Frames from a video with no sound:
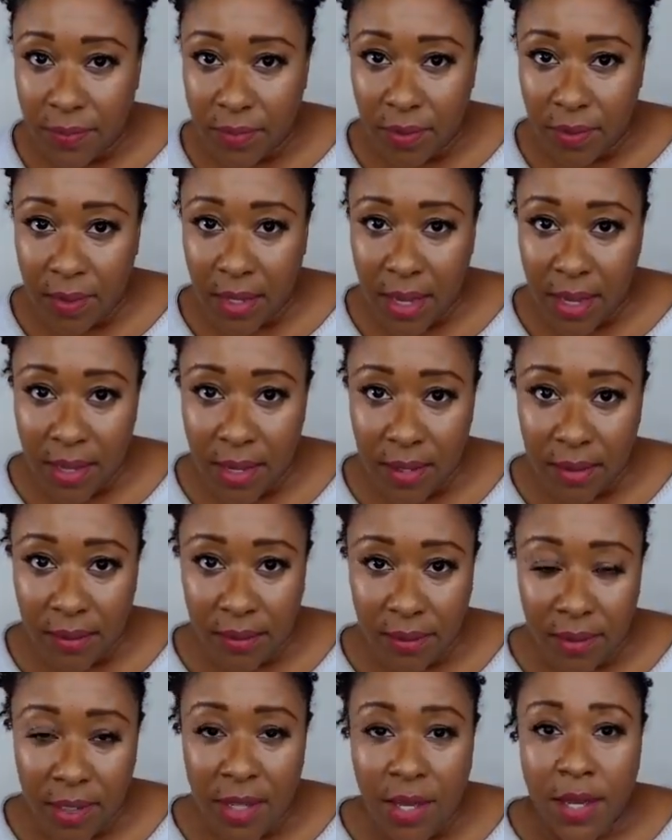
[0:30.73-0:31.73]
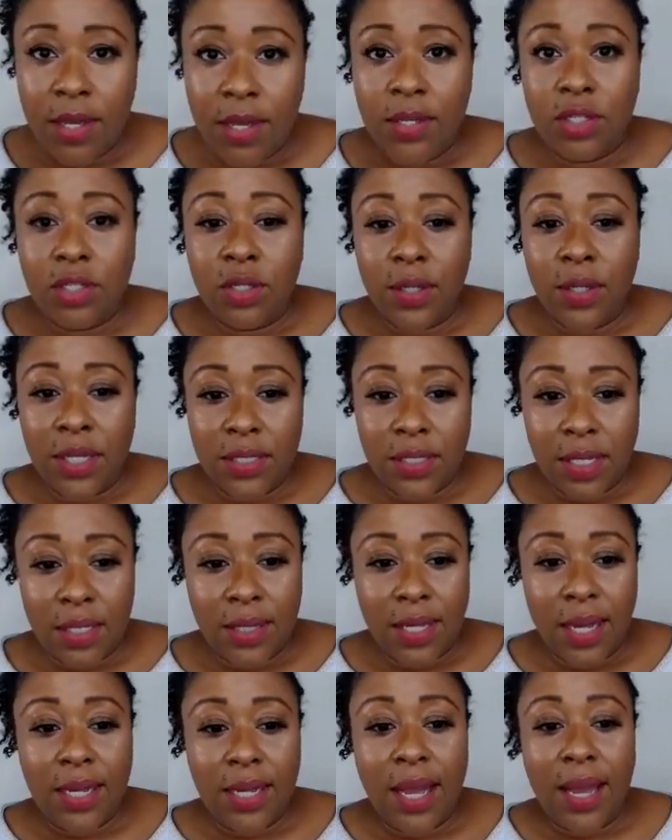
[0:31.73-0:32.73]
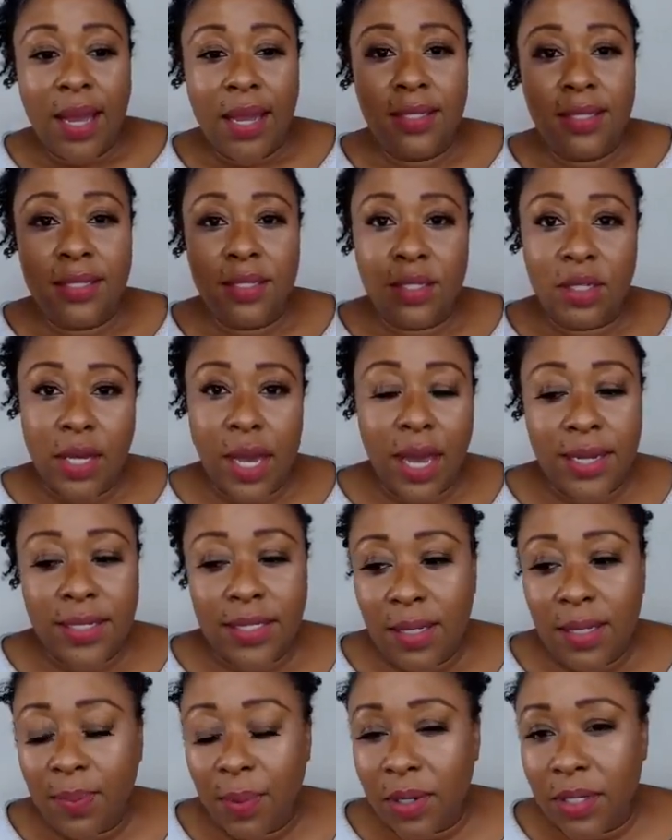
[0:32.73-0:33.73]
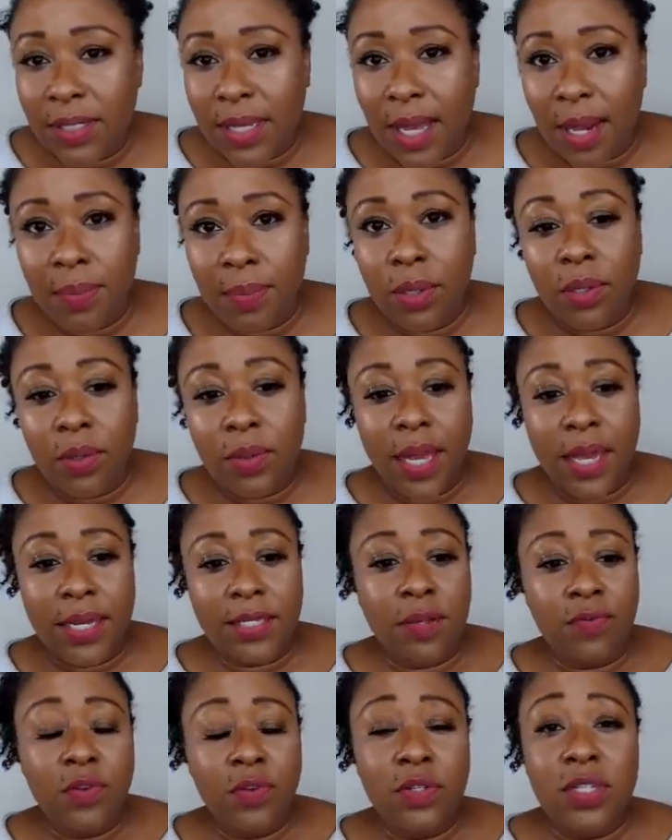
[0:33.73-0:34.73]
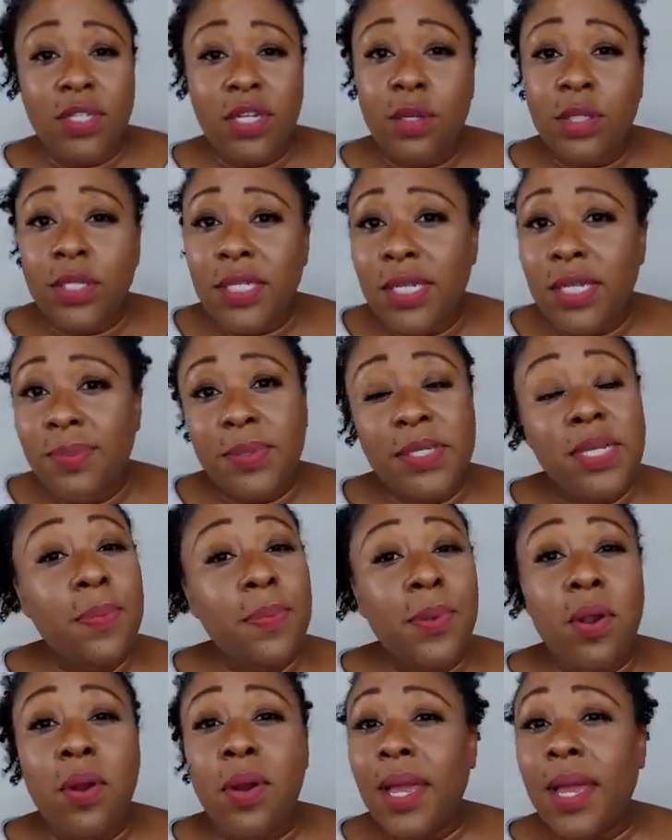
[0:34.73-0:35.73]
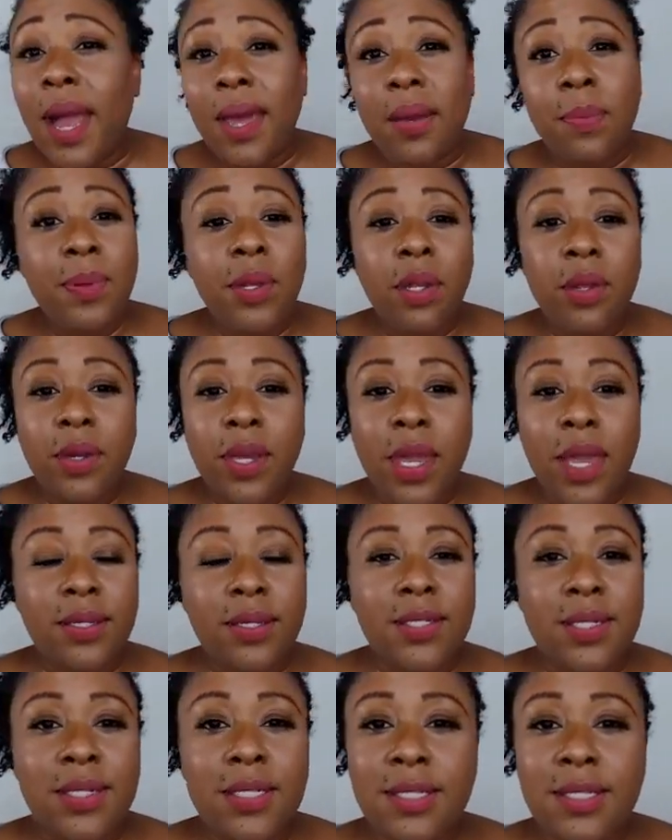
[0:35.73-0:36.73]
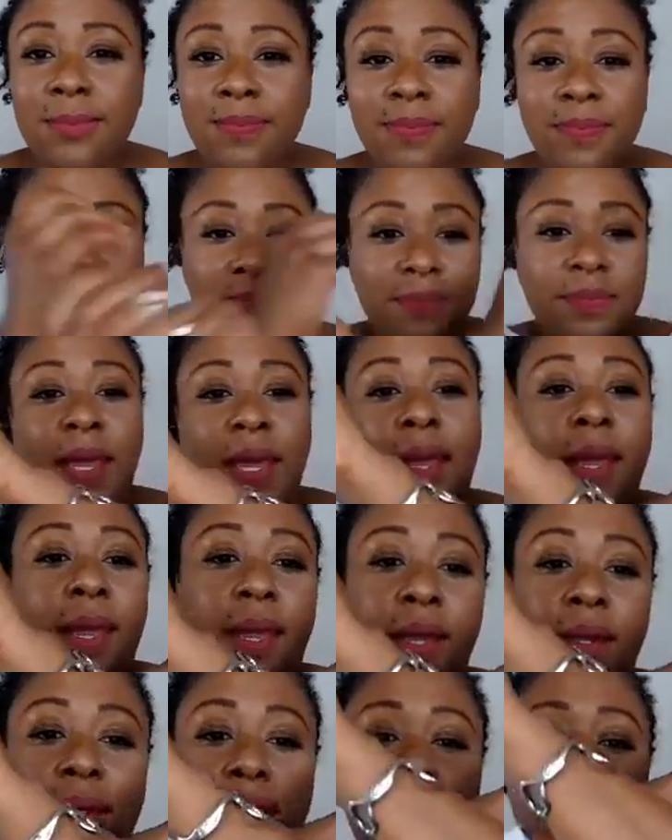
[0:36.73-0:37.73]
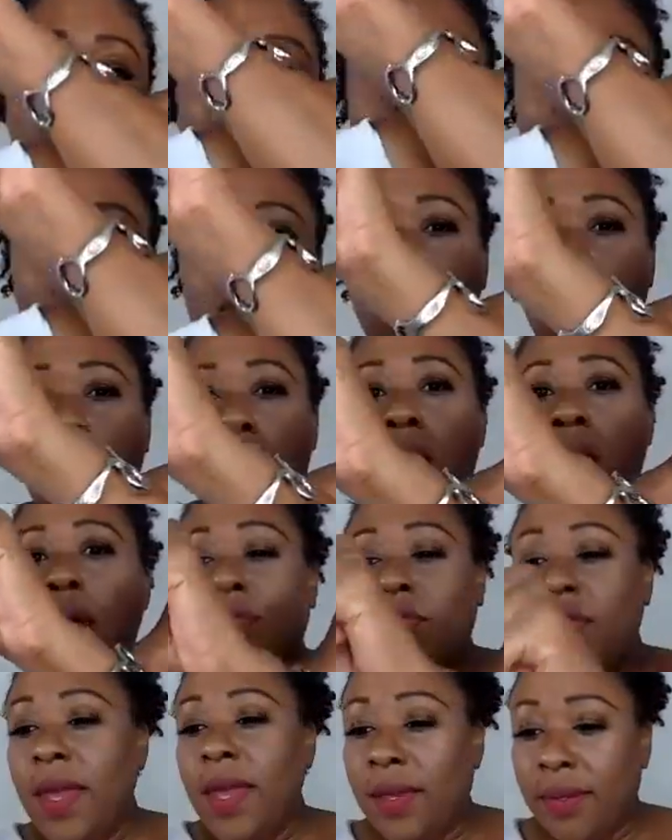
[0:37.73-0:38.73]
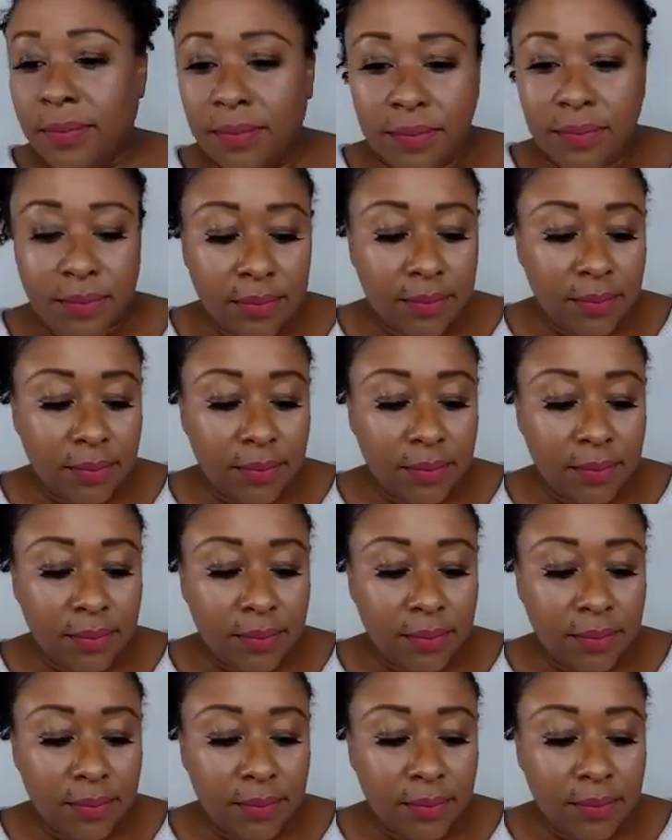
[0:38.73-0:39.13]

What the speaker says: Okay. So let's get that, guys. You got to sleep on a satin pillowcase. If you still sleeping on cotton pillowcases, it's the wrong thing.